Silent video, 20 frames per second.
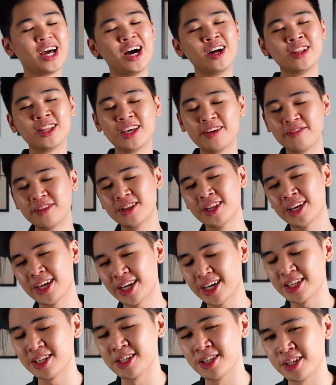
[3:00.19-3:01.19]
I'll leave a
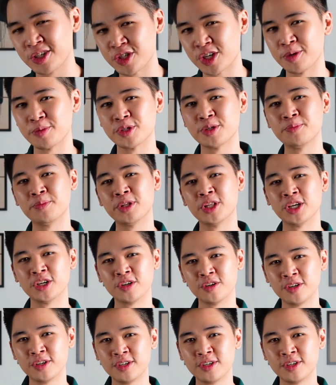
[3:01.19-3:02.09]
link in the description below.